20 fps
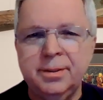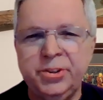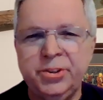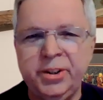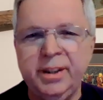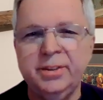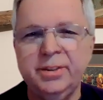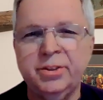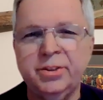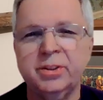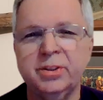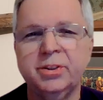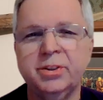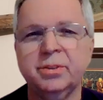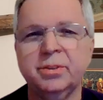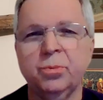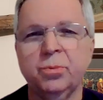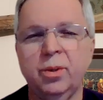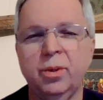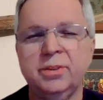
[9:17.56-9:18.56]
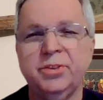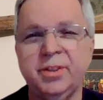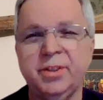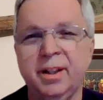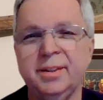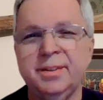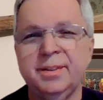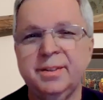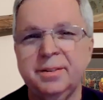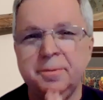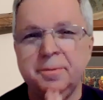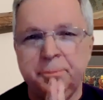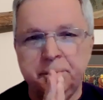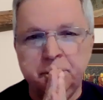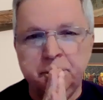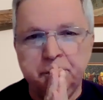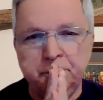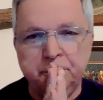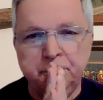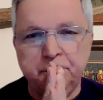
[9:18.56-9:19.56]
Jesus wants us
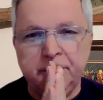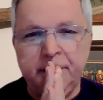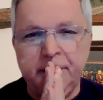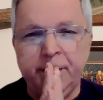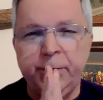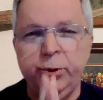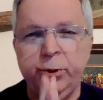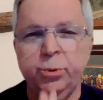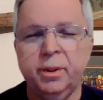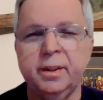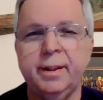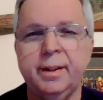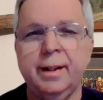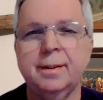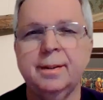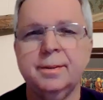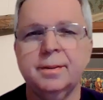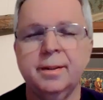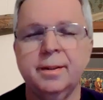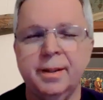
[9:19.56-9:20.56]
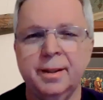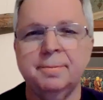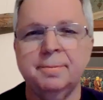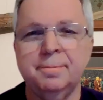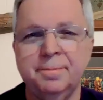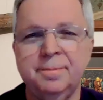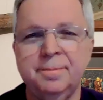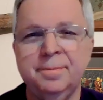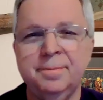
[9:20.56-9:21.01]
to encounter him